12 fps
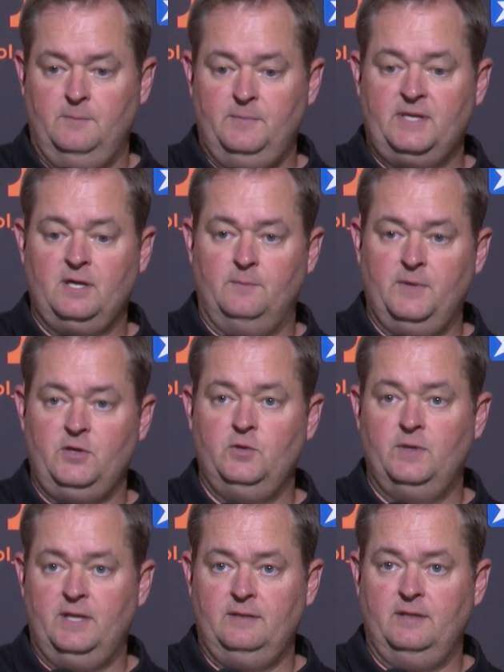become a
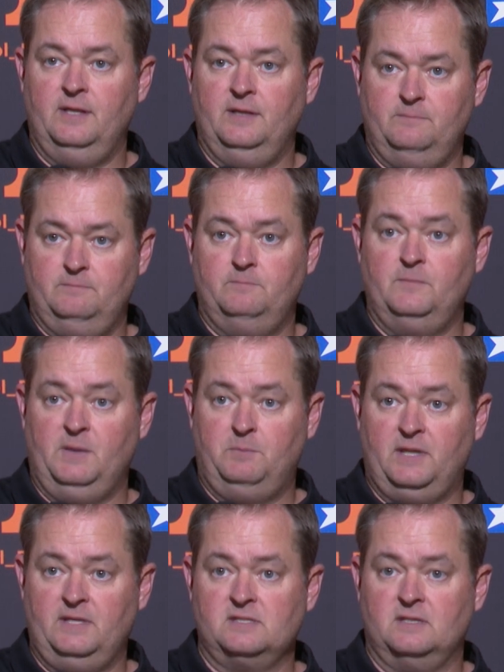unit that
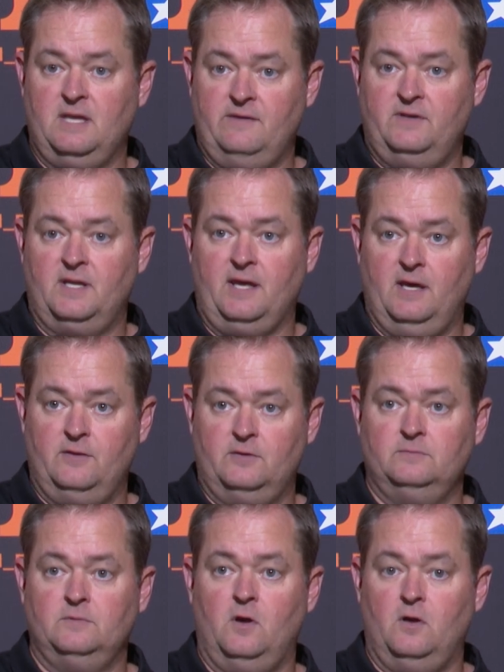plays 11
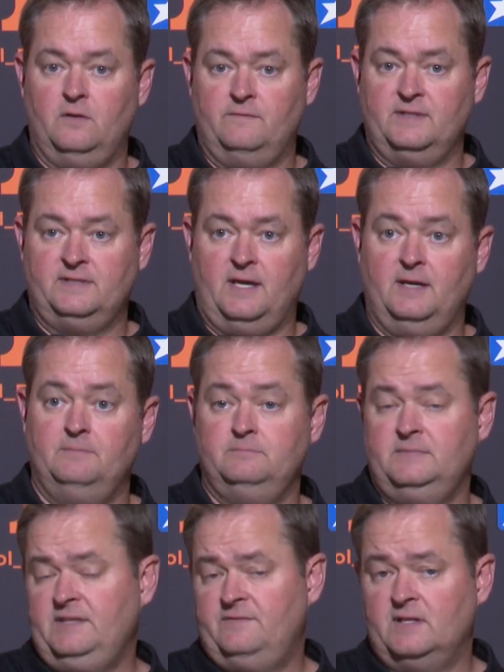together all of the time,
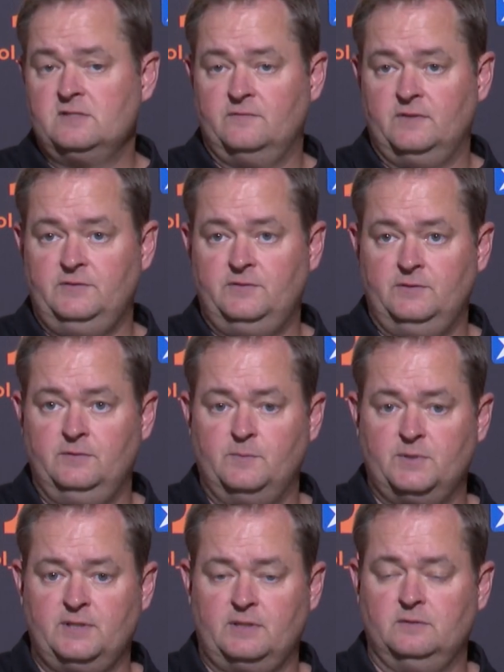defensively, too, in
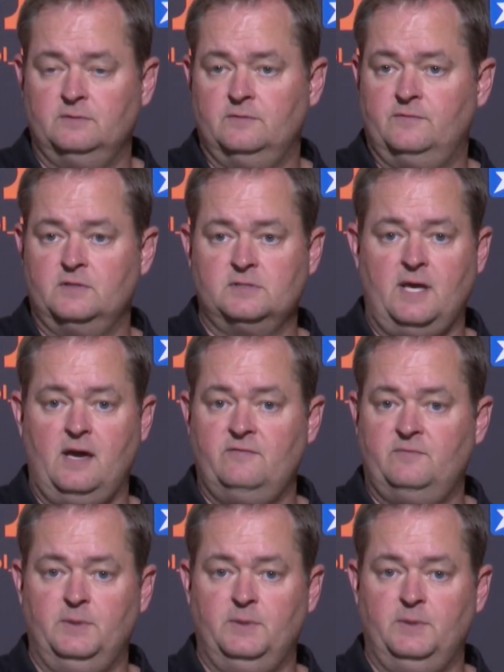particular in the first half.